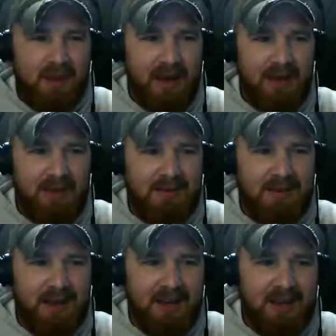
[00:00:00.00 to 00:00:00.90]

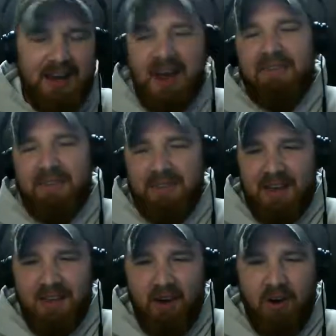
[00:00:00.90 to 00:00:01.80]
knife in
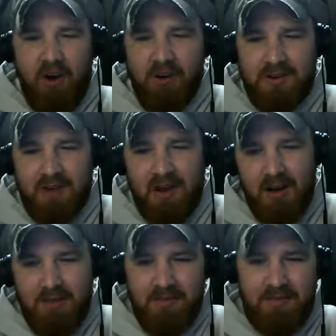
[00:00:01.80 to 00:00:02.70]
the heart
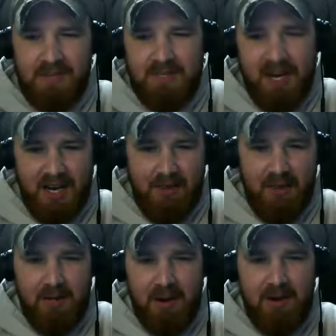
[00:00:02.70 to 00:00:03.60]
of the Second
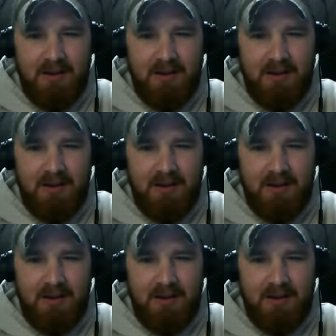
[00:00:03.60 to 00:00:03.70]
Amendment,